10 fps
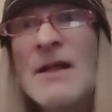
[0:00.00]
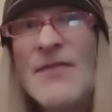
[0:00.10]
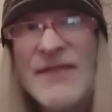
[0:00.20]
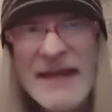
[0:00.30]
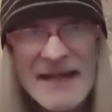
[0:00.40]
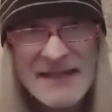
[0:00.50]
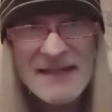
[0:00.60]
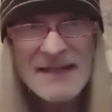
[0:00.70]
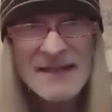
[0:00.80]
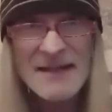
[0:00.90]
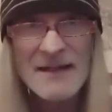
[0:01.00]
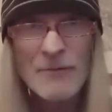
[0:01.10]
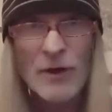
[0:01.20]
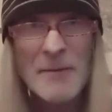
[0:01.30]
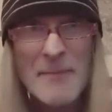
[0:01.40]
this,
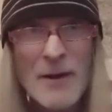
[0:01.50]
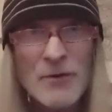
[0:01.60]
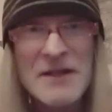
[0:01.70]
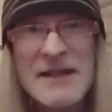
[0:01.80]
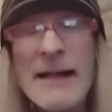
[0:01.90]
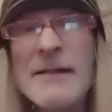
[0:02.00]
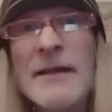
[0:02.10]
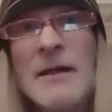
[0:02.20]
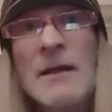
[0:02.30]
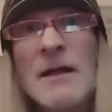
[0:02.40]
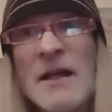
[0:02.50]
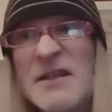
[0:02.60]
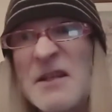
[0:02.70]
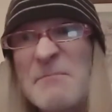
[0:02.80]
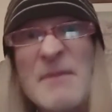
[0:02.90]
what I'm about to tell you,
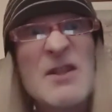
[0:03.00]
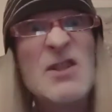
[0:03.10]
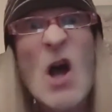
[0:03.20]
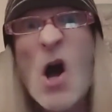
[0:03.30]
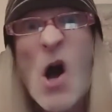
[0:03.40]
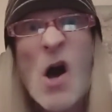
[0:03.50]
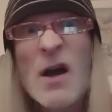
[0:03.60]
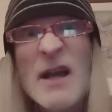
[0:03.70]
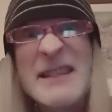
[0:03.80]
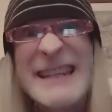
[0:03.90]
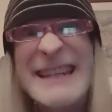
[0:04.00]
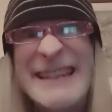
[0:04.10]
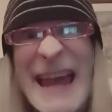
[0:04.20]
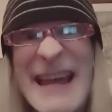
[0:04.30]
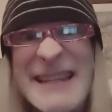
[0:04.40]
is as bizarre as it
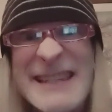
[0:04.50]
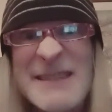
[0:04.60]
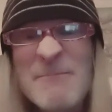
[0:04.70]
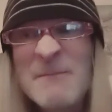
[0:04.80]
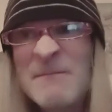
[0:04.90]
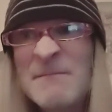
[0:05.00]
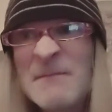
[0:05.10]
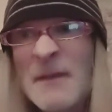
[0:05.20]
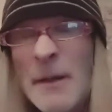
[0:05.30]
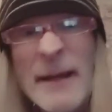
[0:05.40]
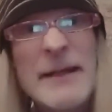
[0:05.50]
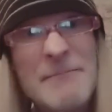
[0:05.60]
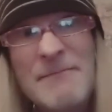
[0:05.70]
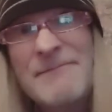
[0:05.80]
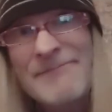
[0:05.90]
gets. I
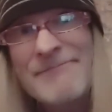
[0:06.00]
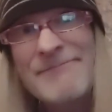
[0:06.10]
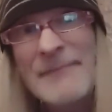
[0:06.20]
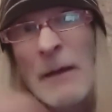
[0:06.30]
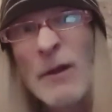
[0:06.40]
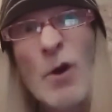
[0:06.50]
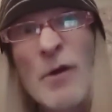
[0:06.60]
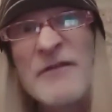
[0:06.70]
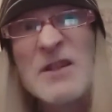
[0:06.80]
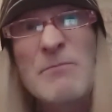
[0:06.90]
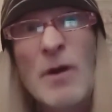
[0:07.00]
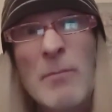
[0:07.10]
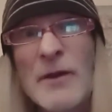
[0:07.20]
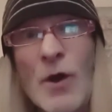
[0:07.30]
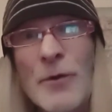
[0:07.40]
mean, a lot of you
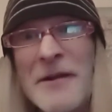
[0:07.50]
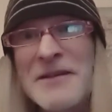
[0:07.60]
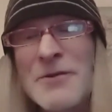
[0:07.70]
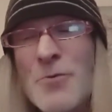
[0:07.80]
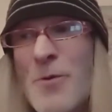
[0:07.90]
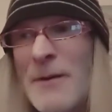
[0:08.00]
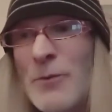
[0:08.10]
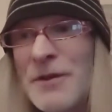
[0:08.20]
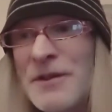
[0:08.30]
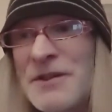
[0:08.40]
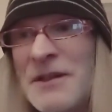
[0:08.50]
probably already know about it.